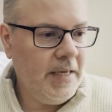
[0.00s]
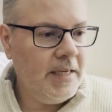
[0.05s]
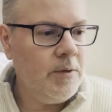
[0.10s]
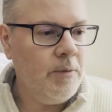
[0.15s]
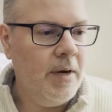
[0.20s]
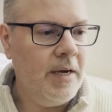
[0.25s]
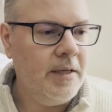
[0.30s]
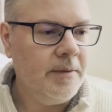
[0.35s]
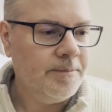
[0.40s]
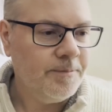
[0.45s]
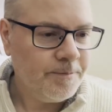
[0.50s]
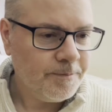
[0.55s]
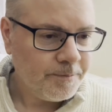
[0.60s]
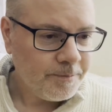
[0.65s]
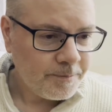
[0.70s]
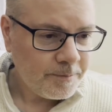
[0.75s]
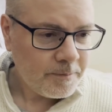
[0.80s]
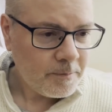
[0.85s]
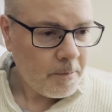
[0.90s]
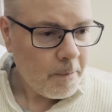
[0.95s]
anyway,
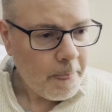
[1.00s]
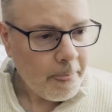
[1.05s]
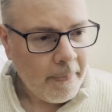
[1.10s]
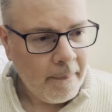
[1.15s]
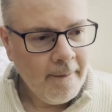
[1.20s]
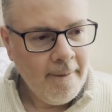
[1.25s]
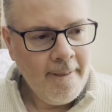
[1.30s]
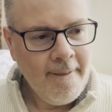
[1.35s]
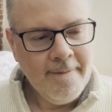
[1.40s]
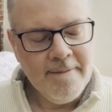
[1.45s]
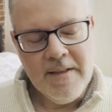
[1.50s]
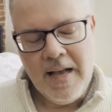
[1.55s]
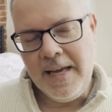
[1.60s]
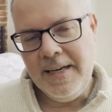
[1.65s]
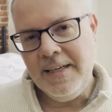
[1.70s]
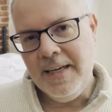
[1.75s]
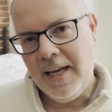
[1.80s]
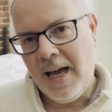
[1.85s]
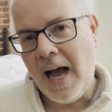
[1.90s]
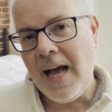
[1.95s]

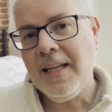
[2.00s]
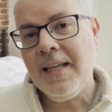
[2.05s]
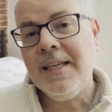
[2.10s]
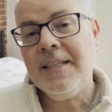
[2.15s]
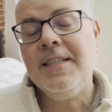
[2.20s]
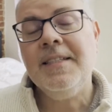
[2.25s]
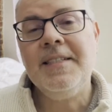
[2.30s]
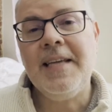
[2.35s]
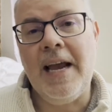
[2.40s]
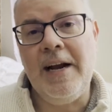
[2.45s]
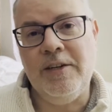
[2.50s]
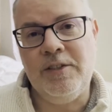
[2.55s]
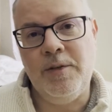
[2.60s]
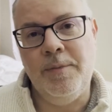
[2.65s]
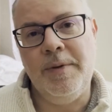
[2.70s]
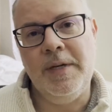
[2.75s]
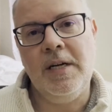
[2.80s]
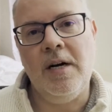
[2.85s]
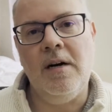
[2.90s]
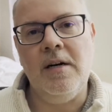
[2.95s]
and I like this character
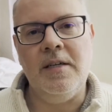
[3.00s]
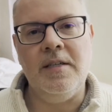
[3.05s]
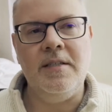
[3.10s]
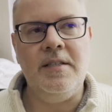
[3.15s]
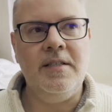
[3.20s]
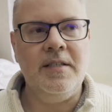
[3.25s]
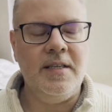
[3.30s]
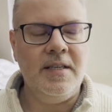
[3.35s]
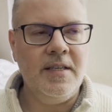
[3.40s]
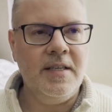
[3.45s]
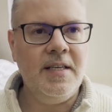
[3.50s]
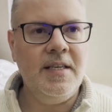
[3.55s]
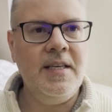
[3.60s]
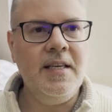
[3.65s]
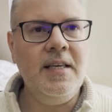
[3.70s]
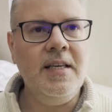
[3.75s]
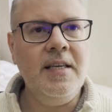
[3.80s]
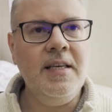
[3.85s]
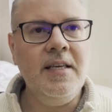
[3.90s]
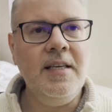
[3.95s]
because
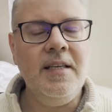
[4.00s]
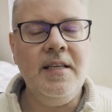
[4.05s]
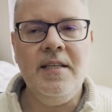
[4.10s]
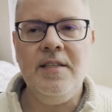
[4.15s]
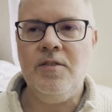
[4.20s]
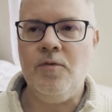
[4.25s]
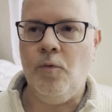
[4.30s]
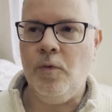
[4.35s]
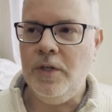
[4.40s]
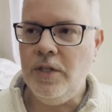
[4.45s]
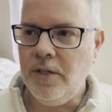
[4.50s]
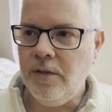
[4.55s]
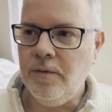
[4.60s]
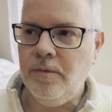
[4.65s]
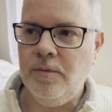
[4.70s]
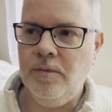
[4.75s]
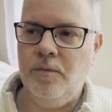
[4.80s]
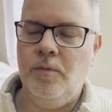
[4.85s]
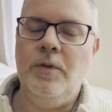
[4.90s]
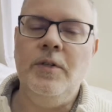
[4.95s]
he's when you
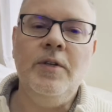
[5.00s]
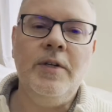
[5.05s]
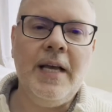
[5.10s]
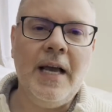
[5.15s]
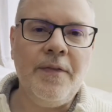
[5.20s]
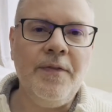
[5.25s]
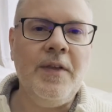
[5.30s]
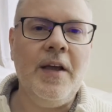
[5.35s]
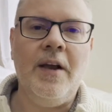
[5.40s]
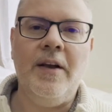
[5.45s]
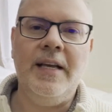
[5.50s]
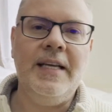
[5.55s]
when you get there,